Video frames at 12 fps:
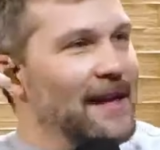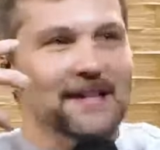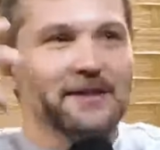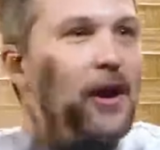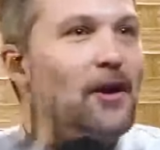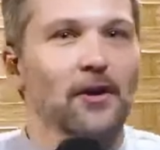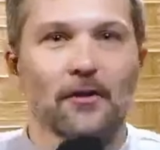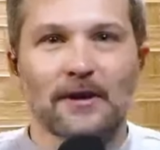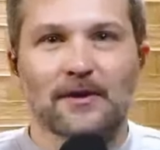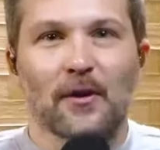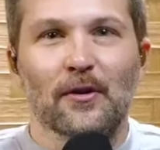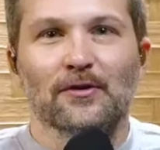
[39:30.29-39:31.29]
That's not your
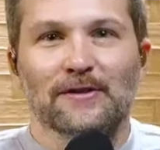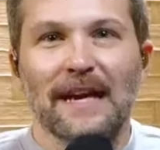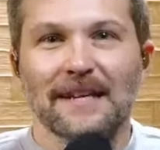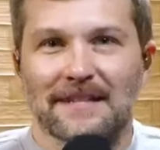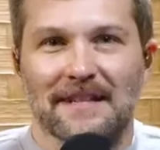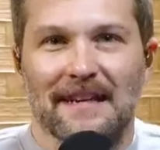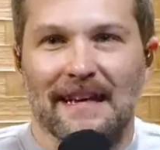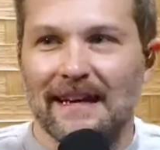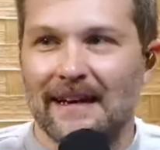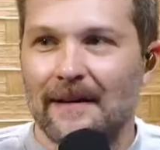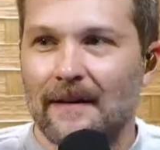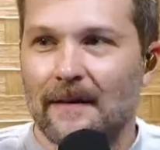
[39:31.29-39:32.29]
eternal destiny.
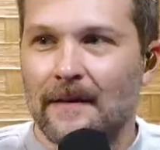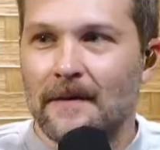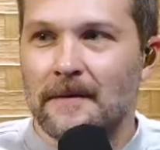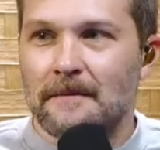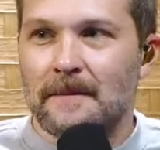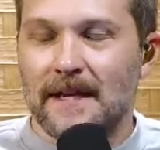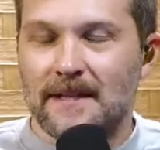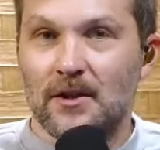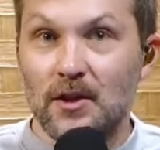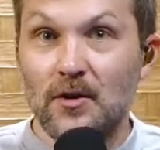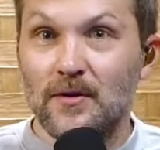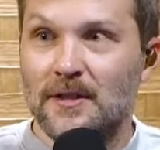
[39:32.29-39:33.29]
Yeah. That's
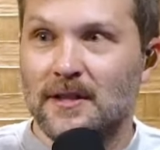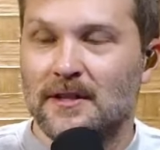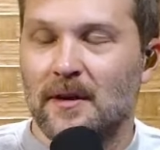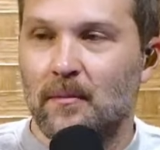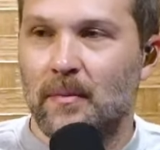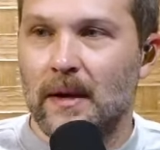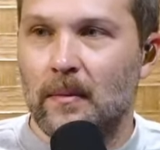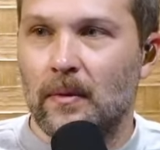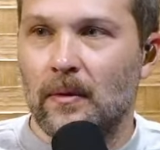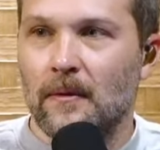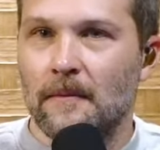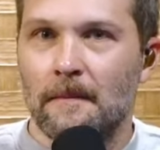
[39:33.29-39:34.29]
news to some people.
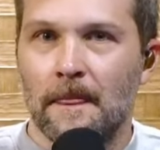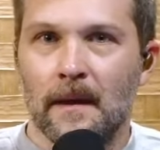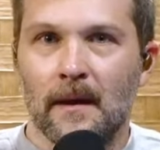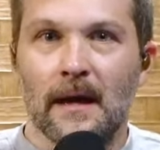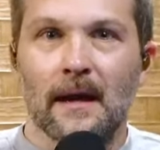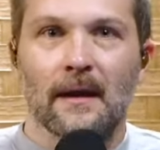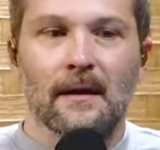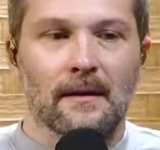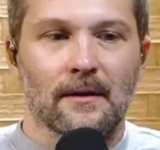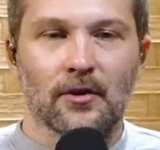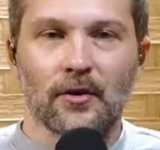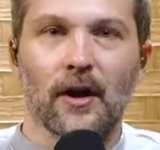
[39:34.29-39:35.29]
Yeah.
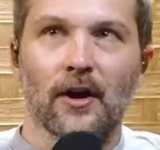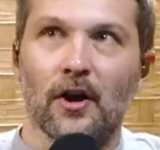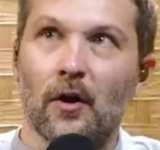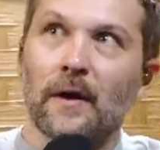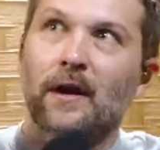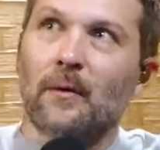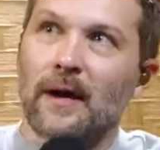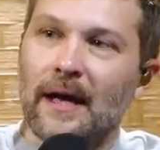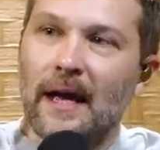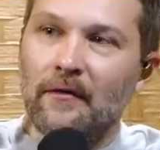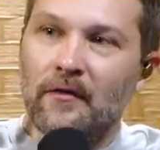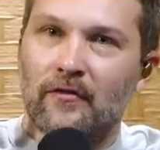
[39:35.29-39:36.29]
You're not going away to
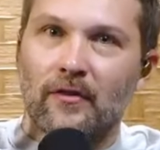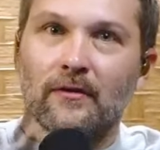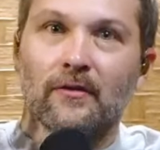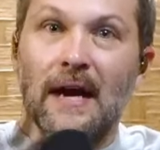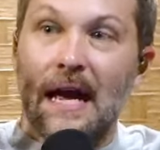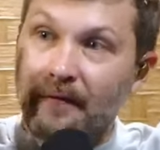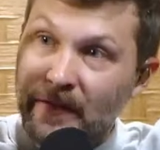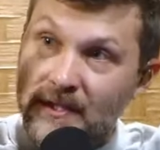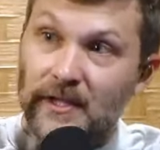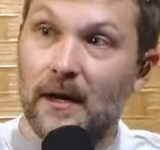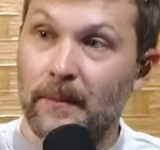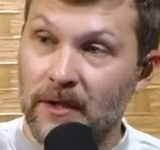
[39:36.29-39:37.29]
heaven forever.
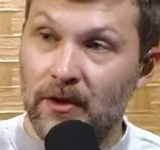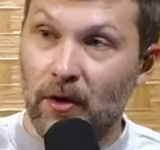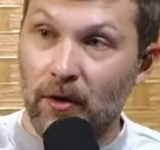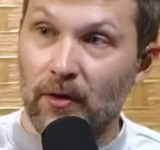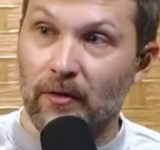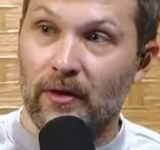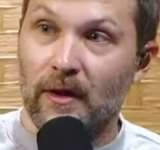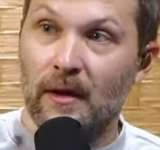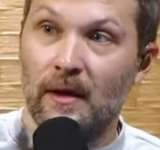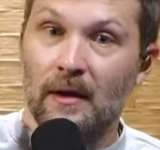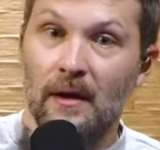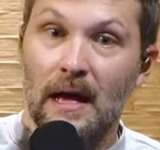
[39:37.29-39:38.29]
Heaven's coming, coming to down. earth. Mm
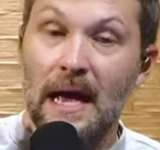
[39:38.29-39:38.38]
-hmm.